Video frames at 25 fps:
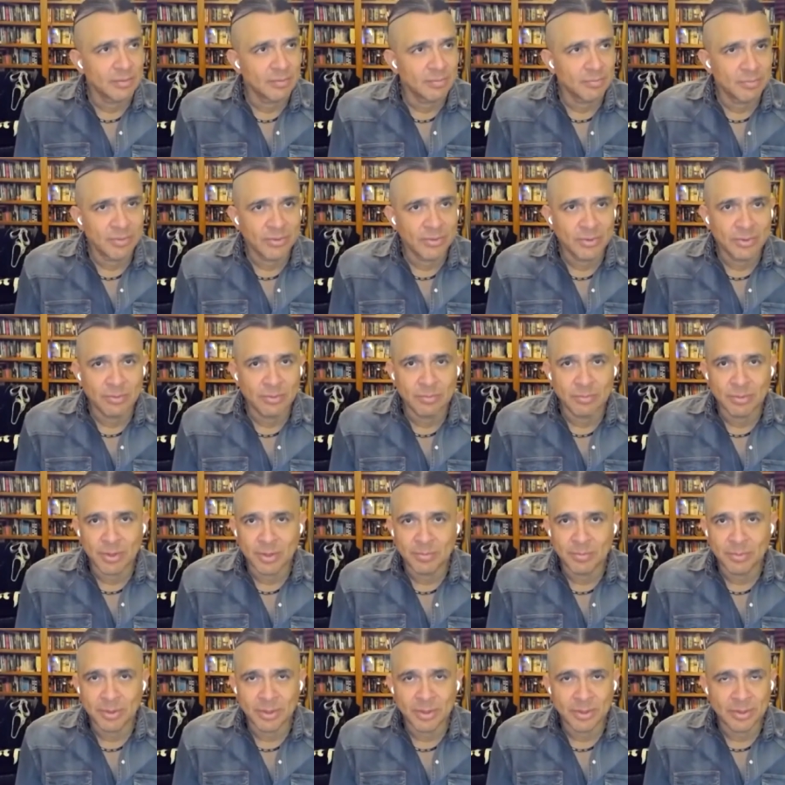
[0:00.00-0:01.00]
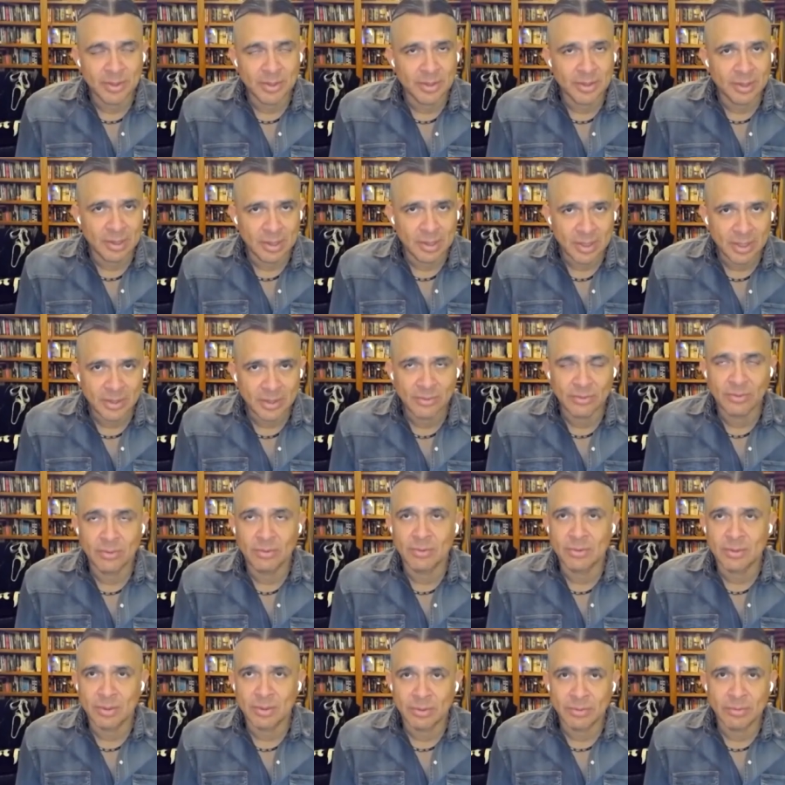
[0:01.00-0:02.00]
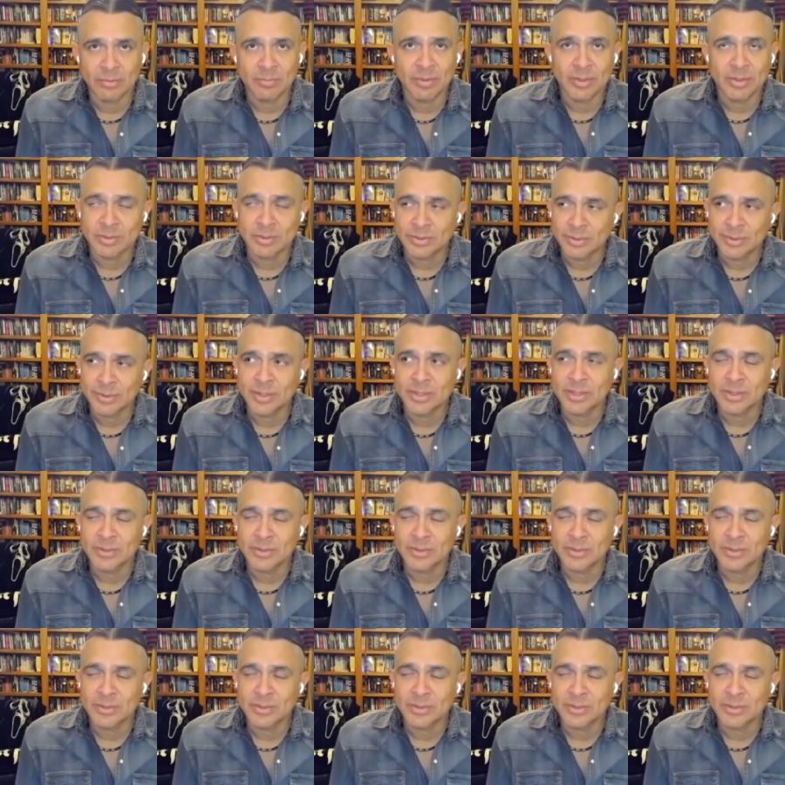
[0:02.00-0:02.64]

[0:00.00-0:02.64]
shoot, probably at least 2/3 of my stories,